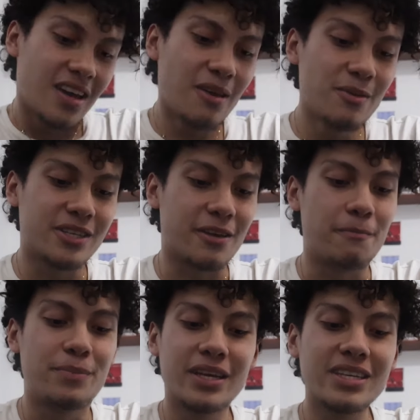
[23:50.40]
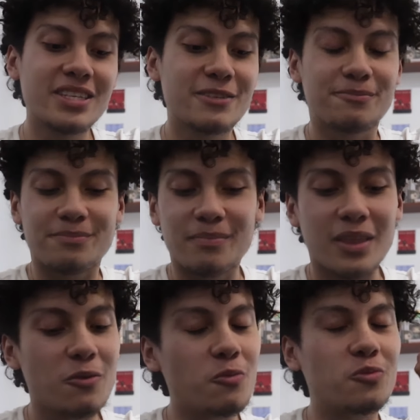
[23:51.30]
Imogen, please.
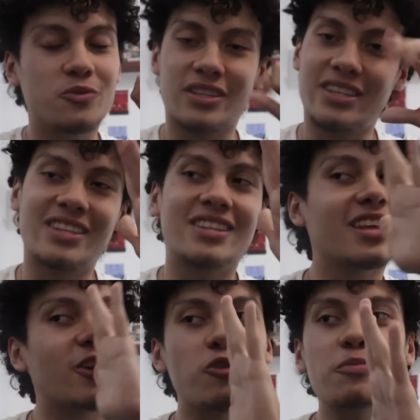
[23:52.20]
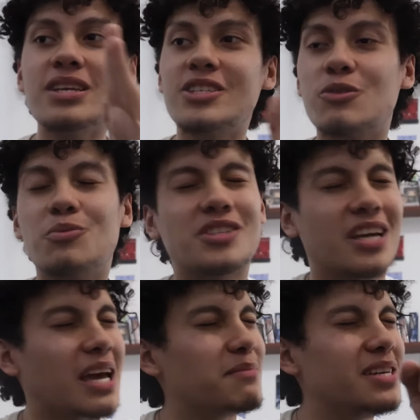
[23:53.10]
The group needs to
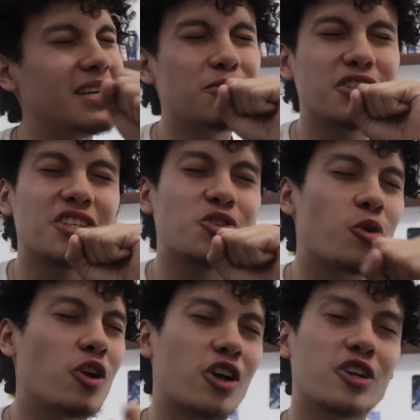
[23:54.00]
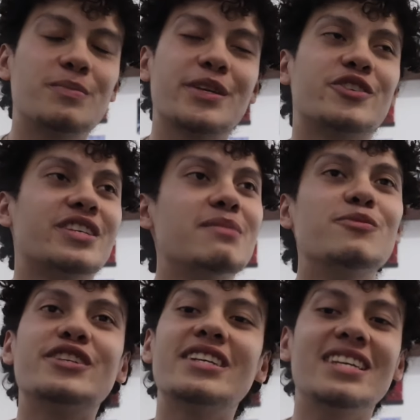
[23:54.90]
protect Imogen to all costs because
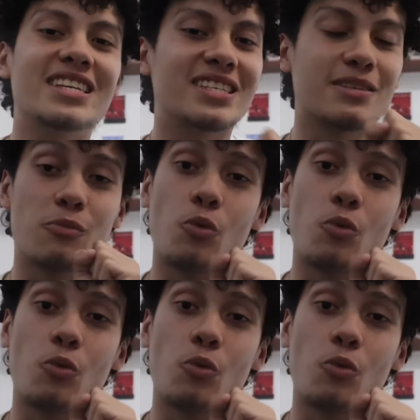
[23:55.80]
Imogen is